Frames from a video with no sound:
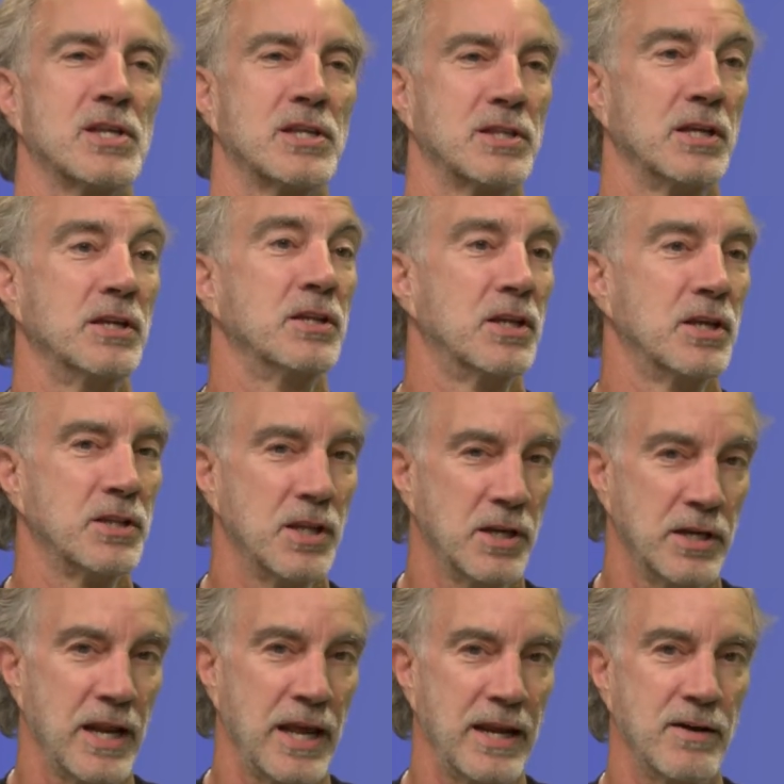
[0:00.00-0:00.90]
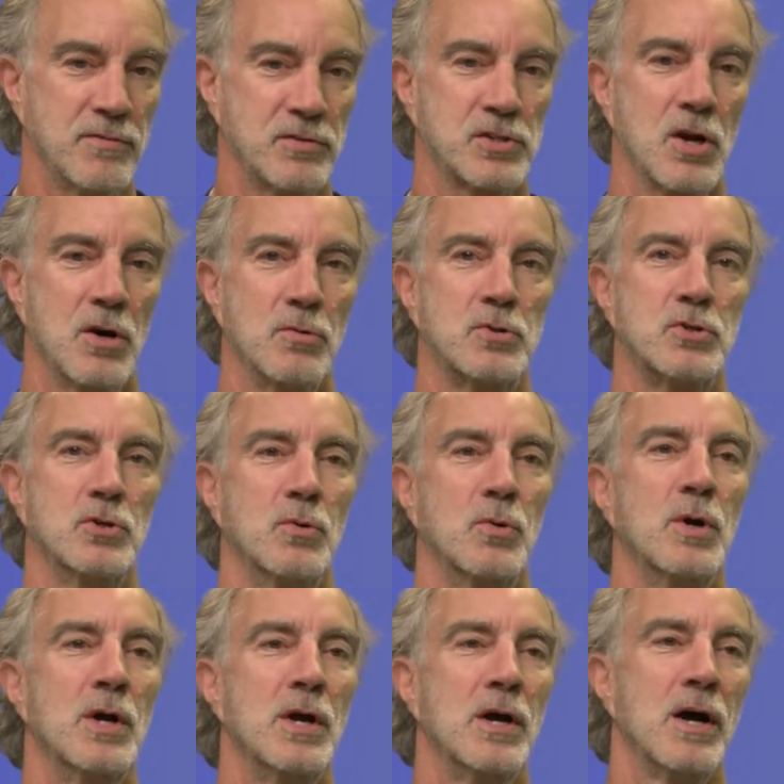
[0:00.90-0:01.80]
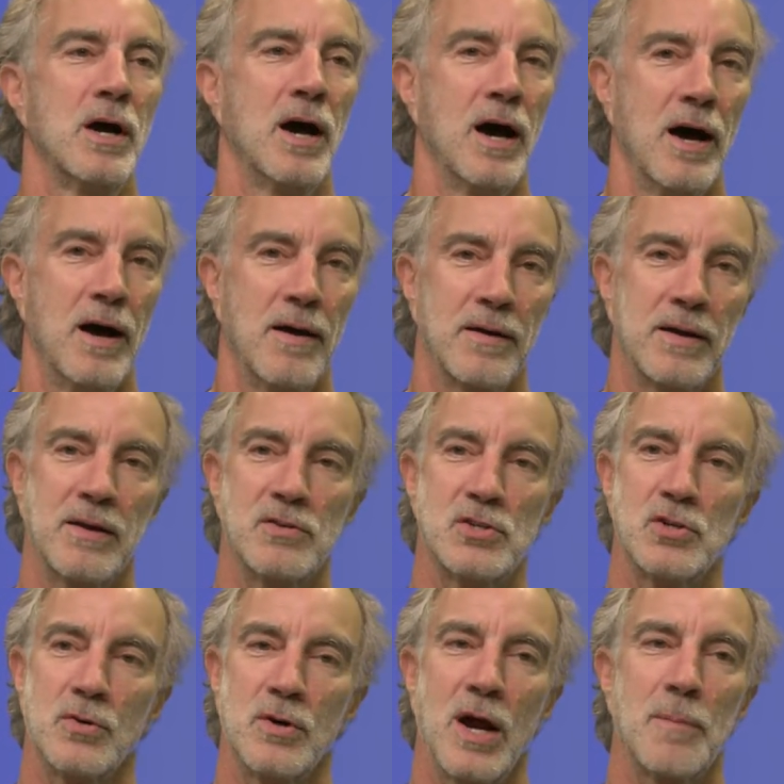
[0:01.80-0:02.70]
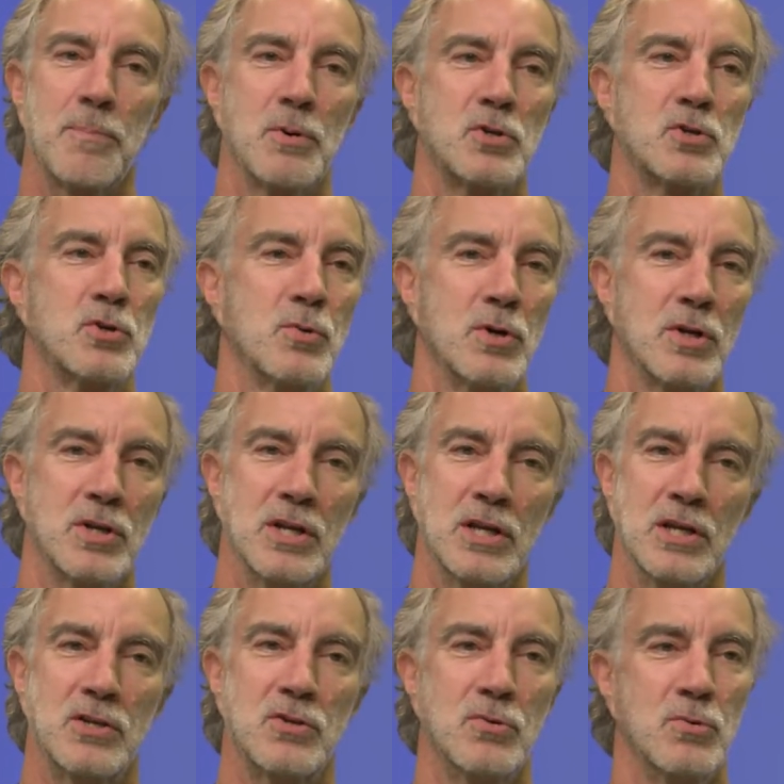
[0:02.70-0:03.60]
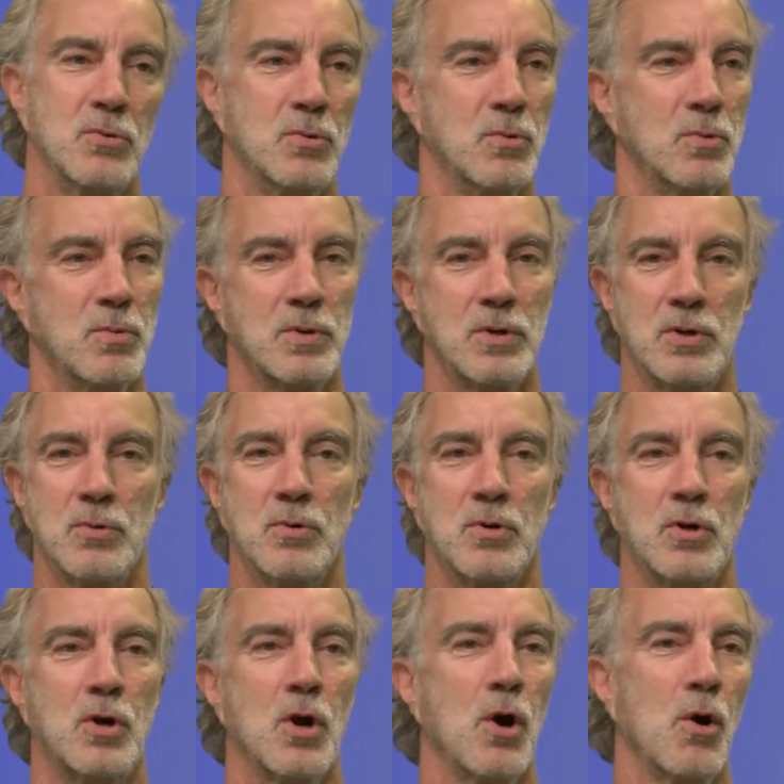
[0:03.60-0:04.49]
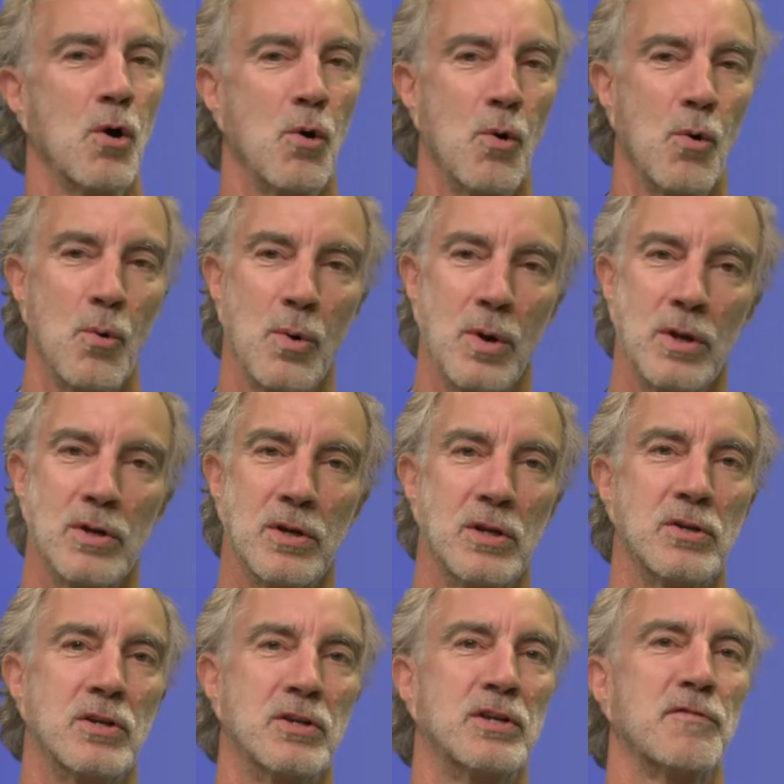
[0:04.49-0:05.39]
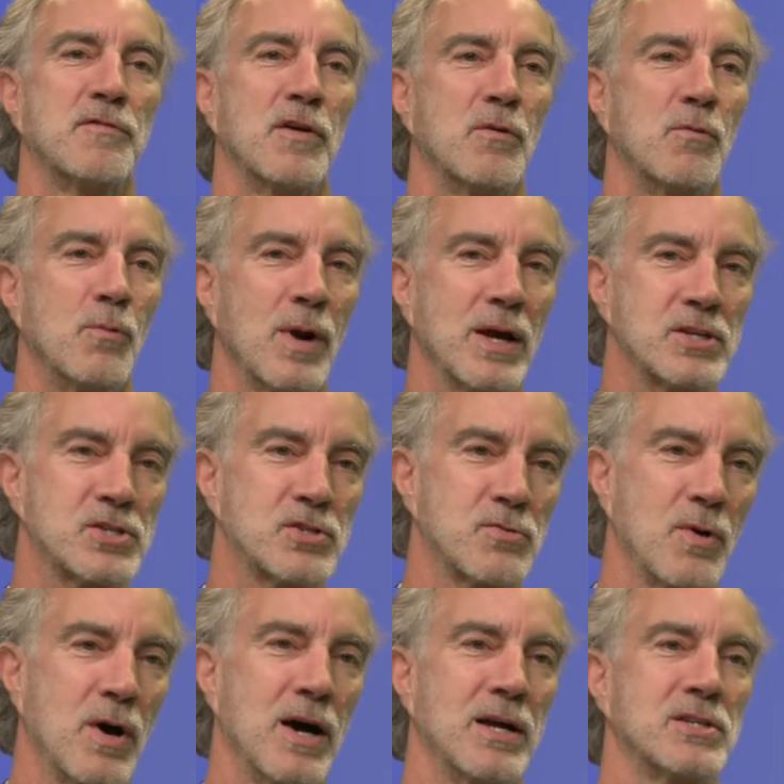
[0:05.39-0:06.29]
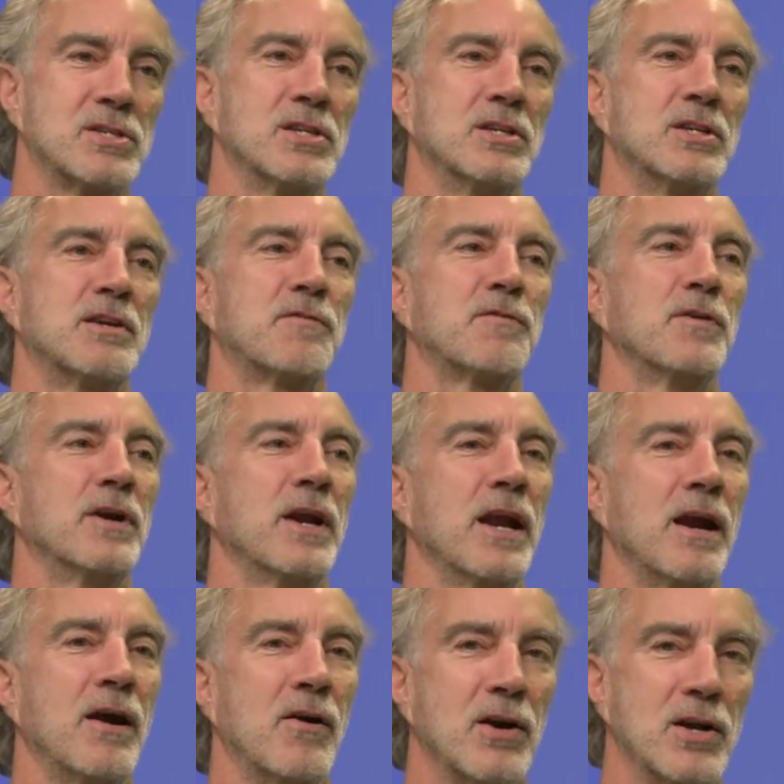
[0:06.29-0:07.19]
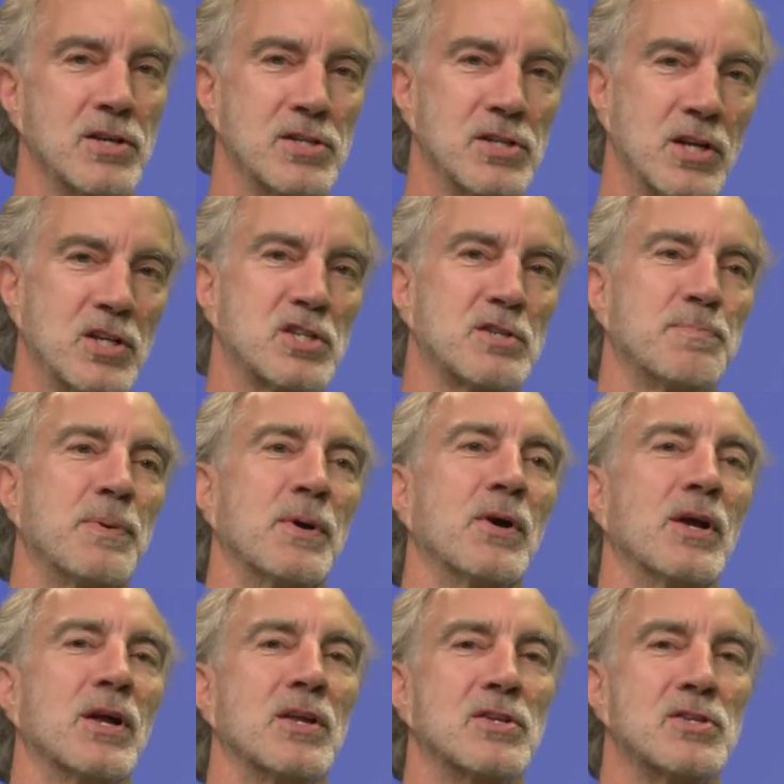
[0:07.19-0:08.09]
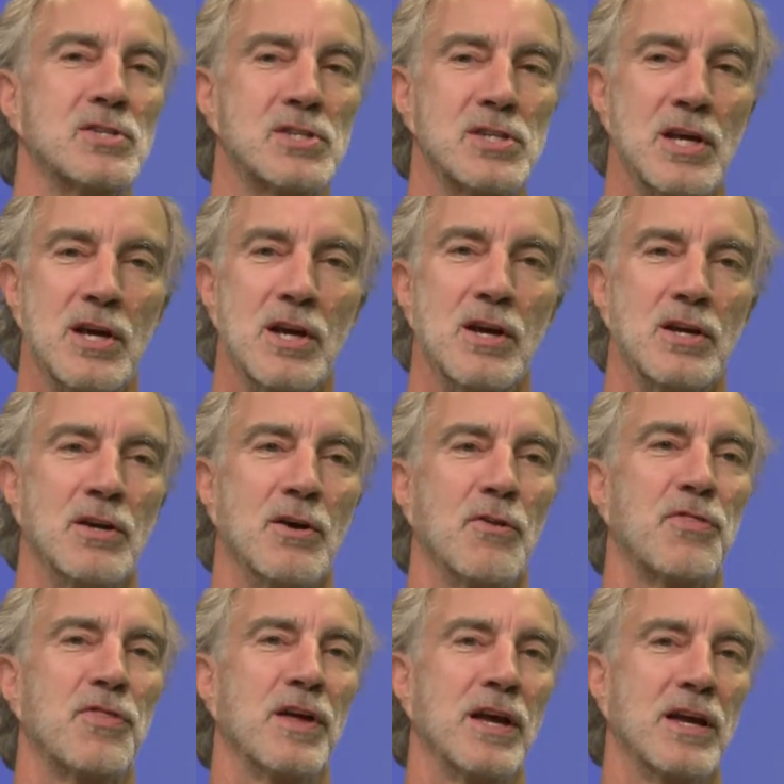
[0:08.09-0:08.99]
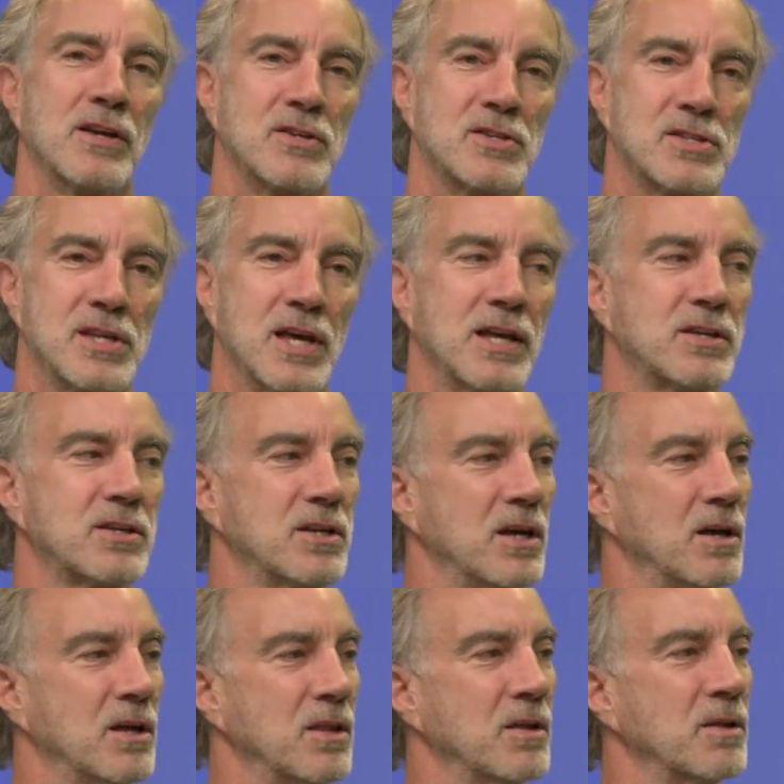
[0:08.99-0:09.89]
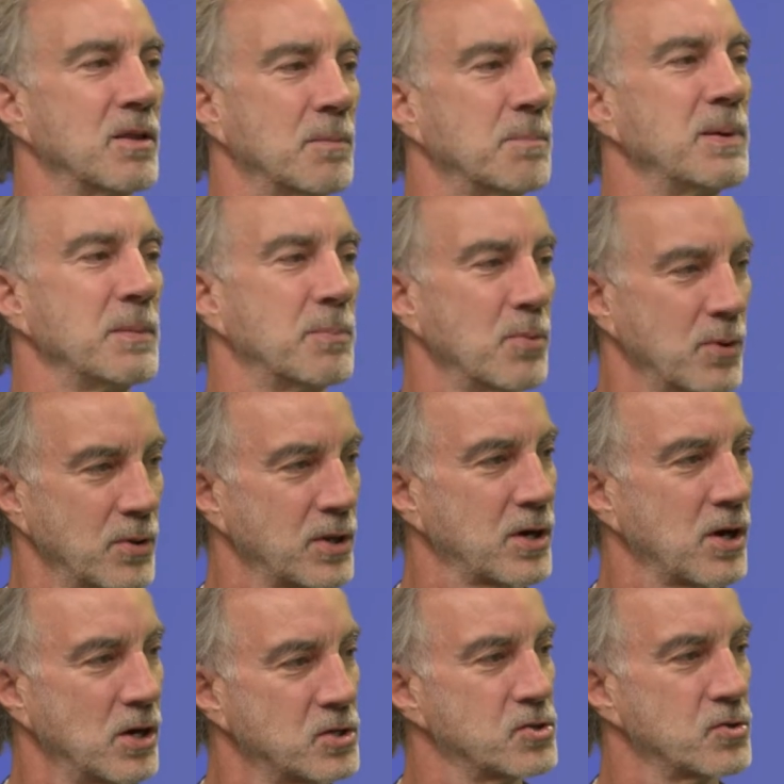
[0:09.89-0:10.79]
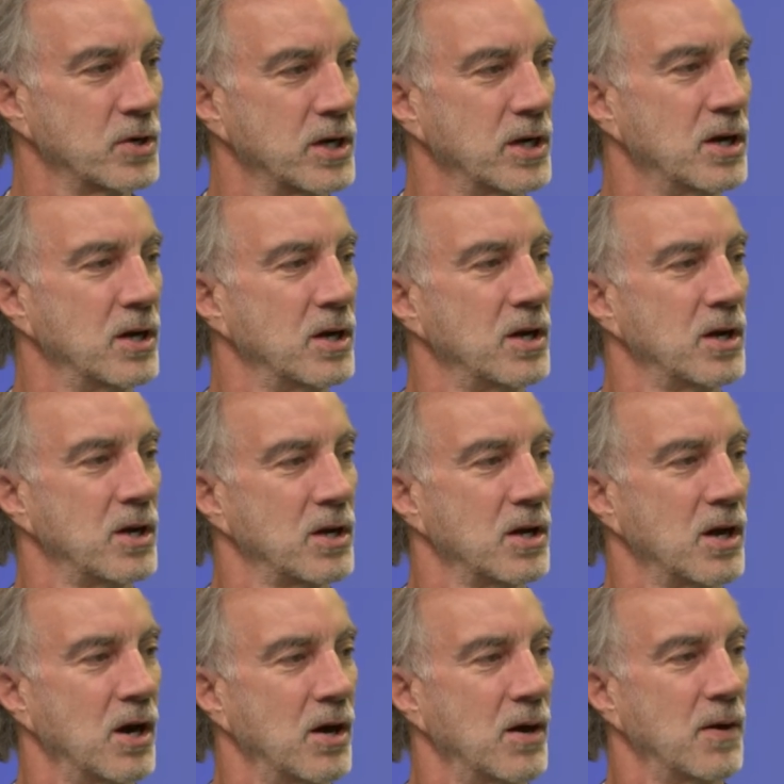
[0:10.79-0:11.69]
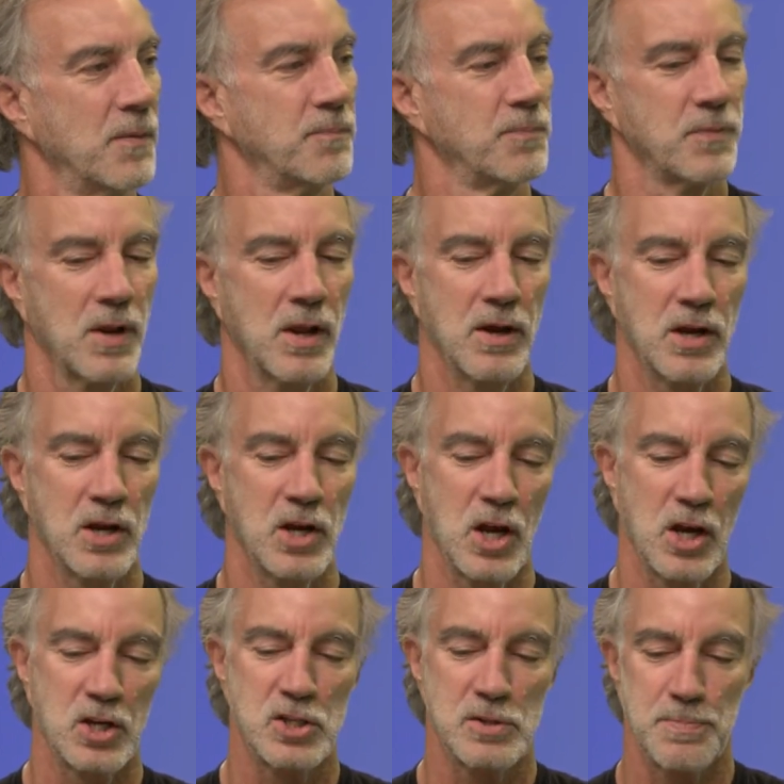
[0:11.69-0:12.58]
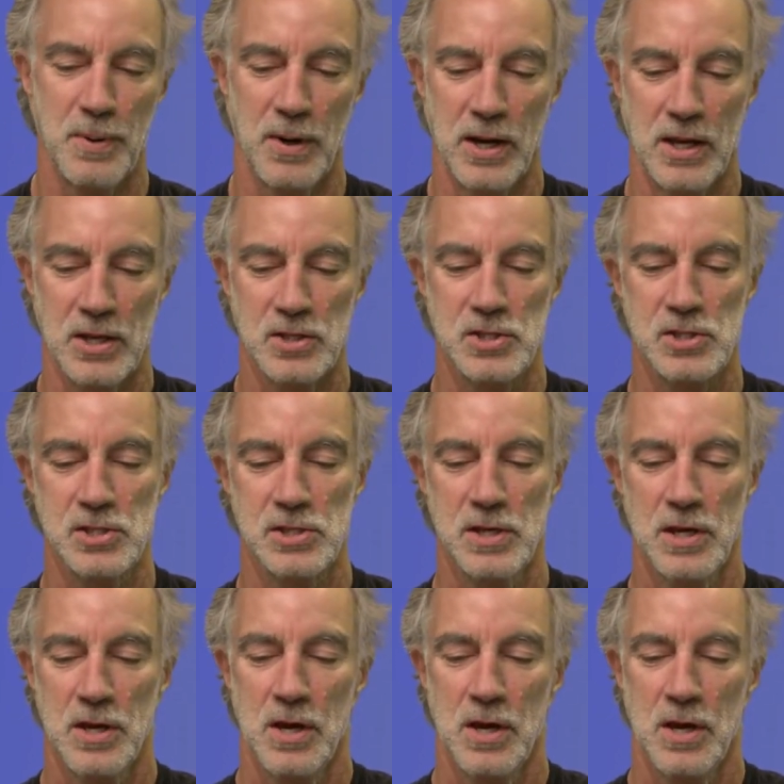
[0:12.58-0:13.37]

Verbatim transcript: that the, the natives go to. Uh, it gives you an opportunity to, to go into different restaurants and different areas and experience you know, things that, uh, that the people in the country uh, you know, experience.